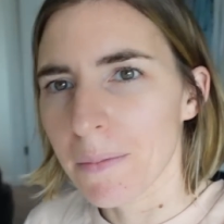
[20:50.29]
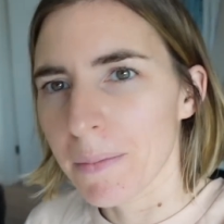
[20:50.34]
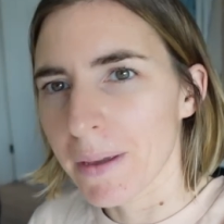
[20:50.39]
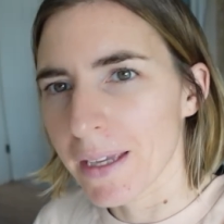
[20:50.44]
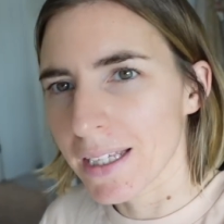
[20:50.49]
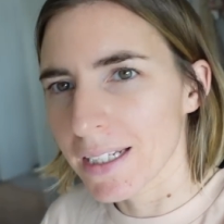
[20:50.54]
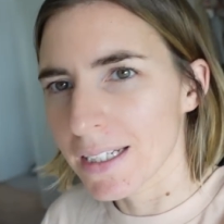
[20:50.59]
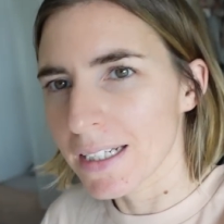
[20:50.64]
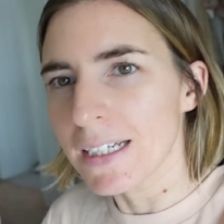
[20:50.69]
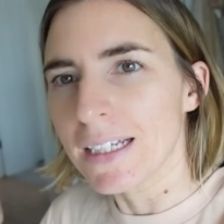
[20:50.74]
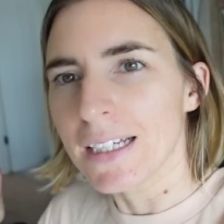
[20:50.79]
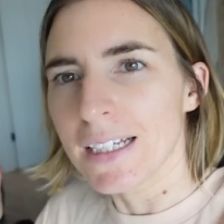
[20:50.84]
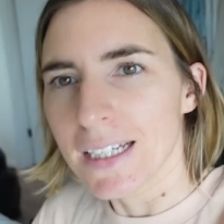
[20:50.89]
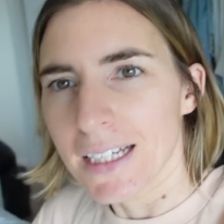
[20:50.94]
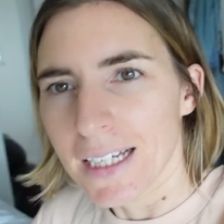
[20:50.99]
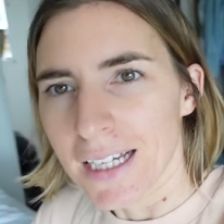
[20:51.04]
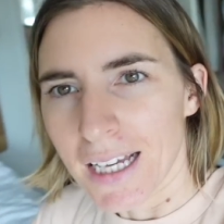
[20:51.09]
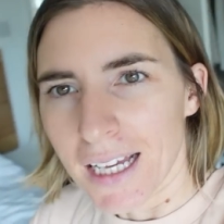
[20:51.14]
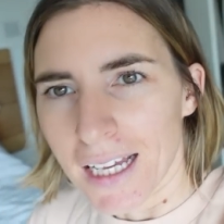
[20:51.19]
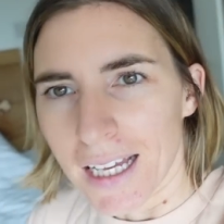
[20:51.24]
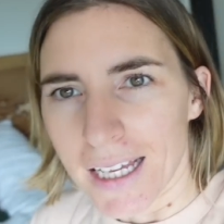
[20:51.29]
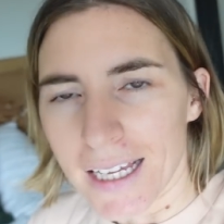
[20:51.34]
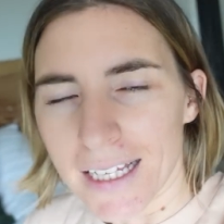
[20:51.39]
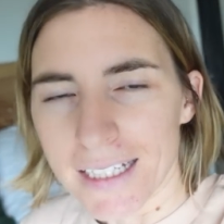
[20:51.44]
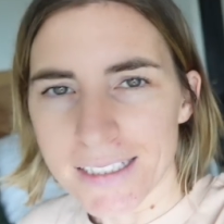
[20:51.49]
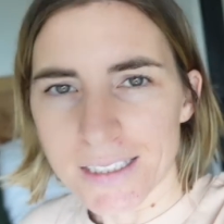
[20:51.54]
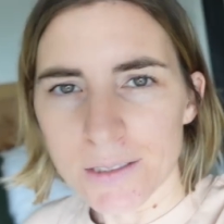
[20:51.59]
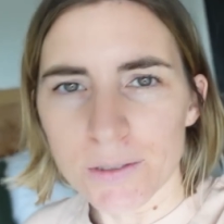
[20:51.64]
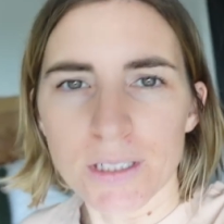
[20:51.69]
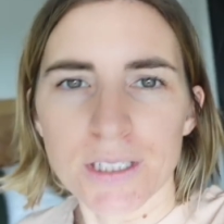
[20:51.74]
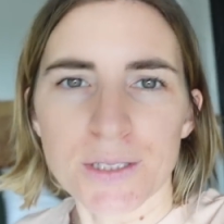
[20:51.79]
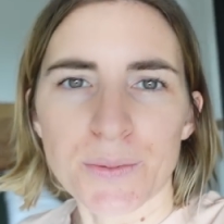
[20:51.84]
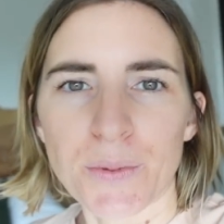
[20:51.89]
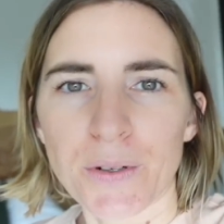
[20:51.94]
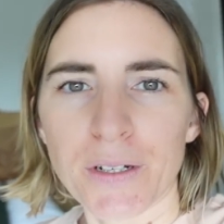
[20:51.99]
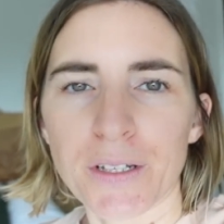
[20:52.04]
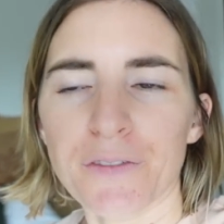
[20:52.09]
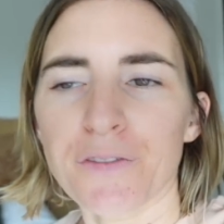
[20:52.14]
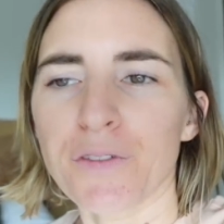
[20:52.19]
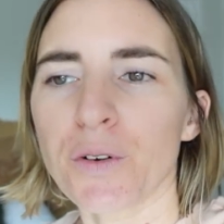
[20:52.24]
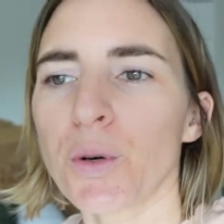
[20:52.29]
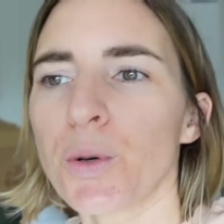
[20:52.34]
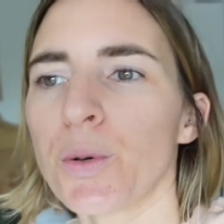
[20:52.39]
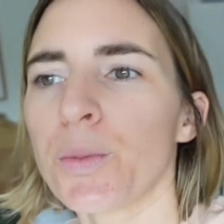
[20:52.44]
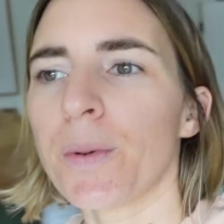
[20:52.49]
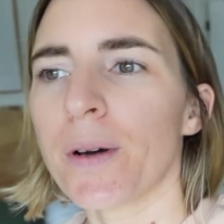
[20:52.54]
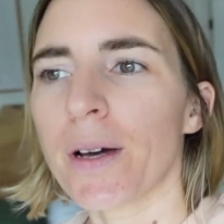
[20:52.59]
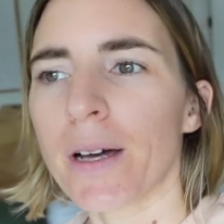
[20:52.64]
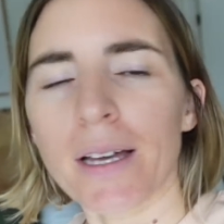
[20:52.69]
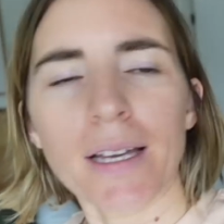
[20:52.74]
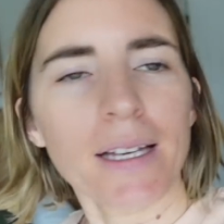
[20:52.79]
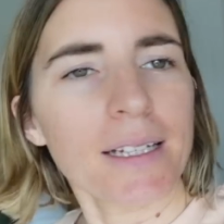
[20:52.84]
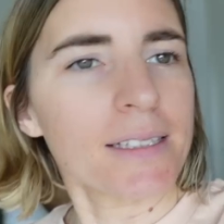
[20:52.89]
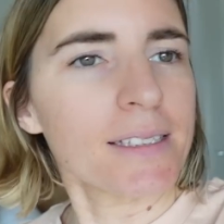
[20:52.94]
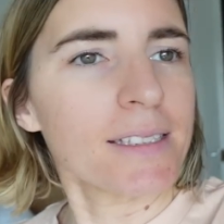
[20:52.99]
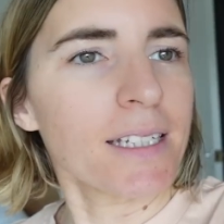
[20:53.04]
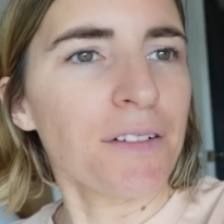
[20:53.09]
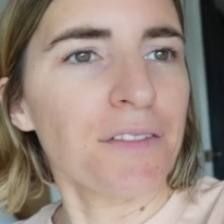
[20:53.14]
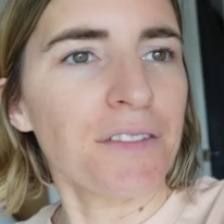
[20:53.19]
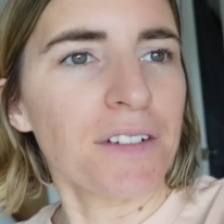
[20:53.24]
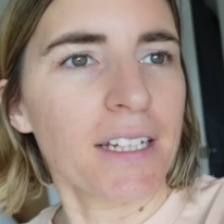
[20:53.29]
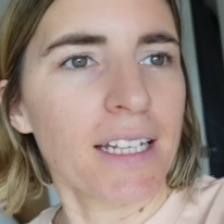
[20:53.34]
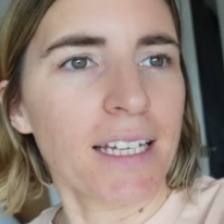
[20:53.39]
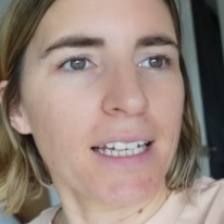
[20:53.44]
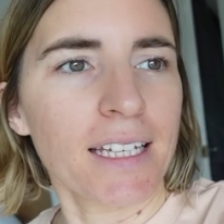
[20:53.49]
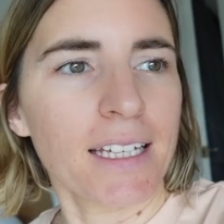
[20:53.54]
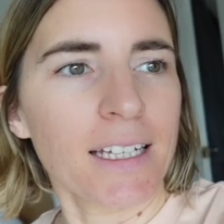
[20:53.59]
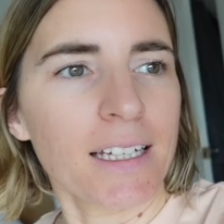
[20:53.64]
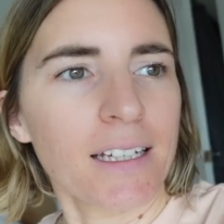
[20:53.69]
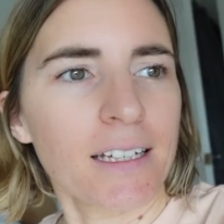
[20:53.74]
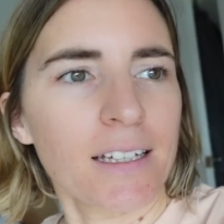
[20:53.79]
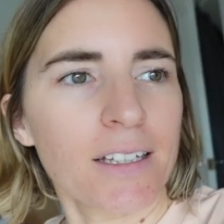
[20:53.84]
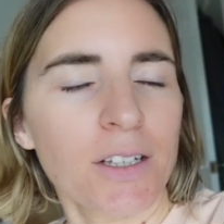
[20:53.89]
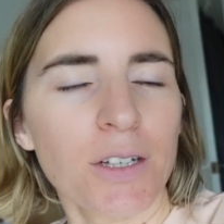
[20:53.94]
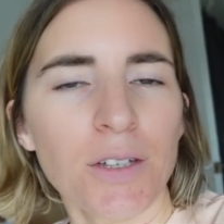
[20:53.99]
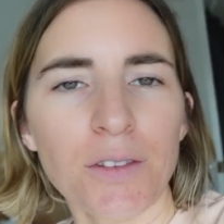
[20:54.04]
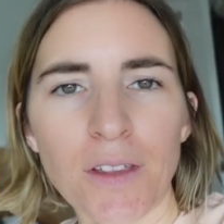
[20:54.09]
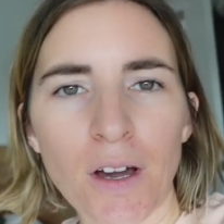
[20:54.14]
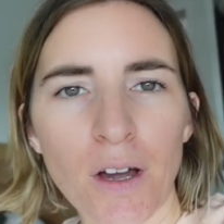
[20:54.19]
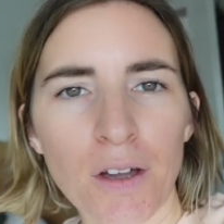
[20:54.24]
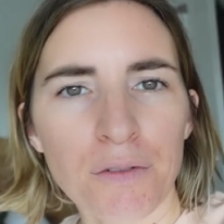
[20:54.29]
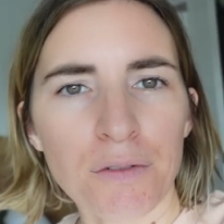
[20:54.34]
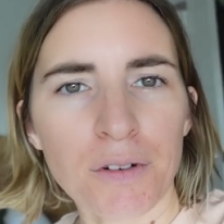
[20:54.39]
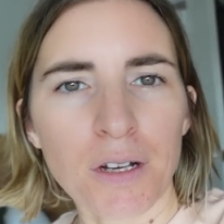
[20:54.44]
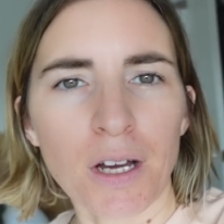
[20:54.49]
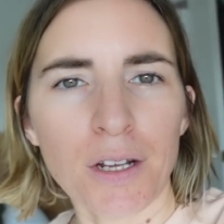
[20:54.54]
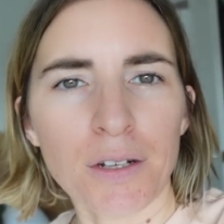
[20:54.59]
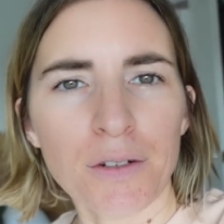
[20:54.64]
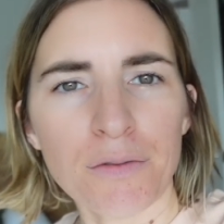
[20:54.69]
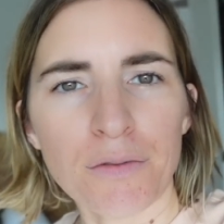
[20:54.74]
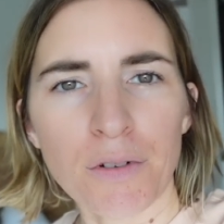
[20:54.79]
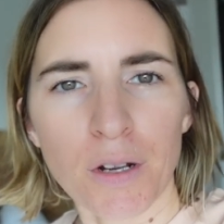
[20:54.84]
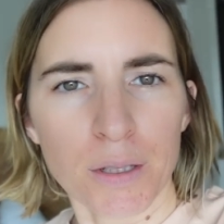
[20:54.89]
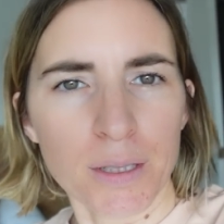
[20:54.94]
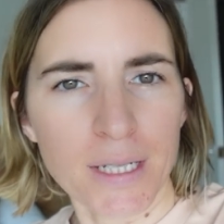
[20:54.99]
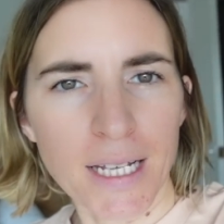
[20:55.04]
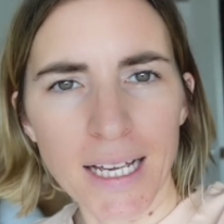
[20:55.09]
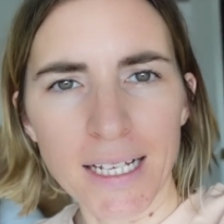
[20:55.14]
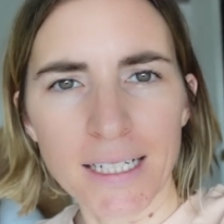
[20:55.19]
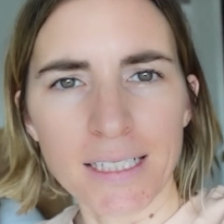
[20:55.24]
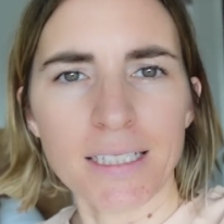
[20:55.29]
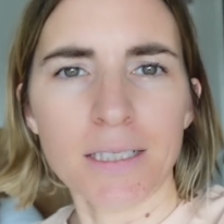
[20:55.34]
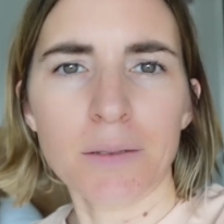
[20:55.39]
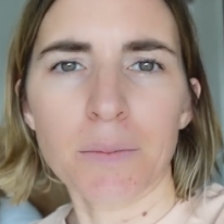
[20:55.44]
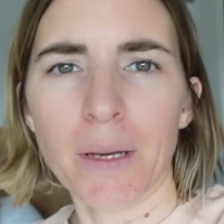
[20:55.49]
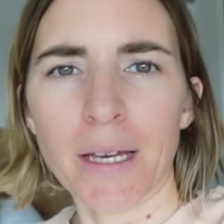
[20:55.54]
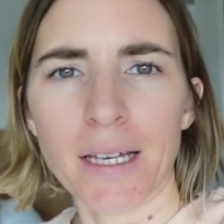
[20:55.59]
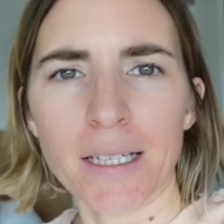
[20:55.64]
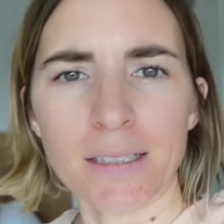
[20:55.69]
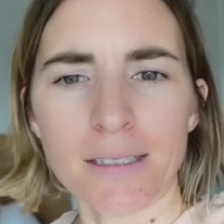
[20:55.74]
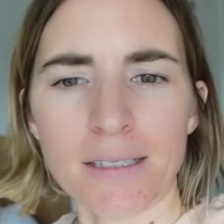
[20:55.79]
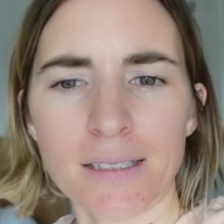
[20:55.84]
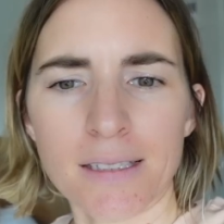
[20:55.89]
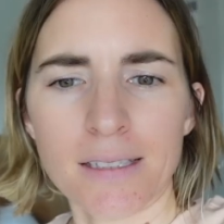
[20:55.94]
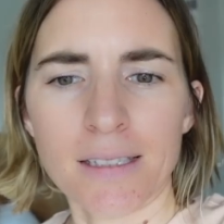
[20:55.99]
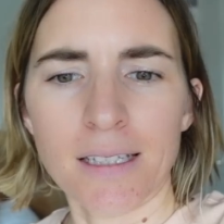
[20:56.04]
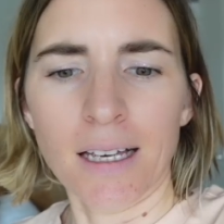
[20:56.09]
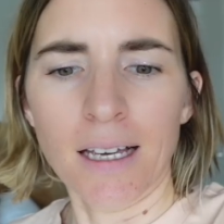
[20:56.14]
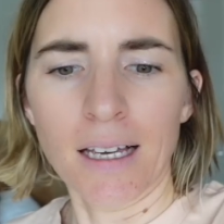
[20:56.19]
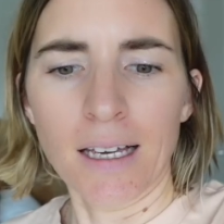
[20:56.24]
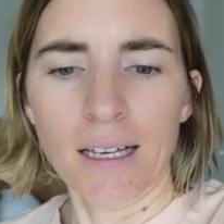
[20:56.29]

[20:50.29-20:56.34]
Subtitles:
I mean, it still looks pretty full, but it's definitely good that I've kind of rotated bits.